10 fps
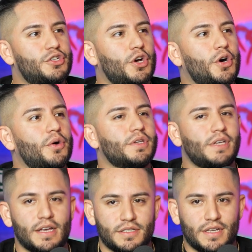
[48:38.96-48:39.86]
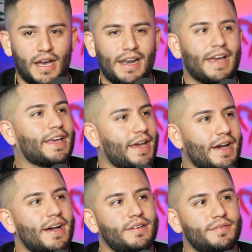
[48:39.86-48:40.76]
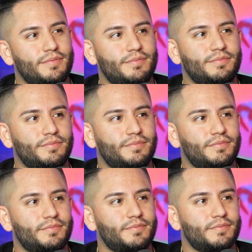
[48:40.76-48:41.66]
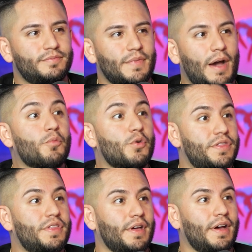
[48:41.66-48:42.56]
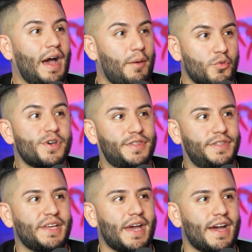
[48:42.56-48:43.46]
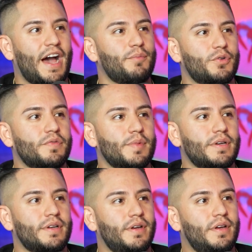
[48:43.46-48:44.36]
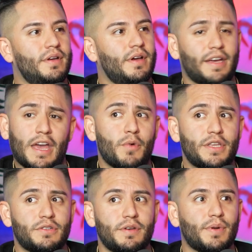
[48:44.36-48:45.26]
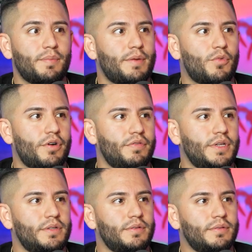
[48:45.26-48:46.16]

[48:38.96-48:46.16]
So yes, I like AI. I'm with the AI movement. I can't wait to implement more of it.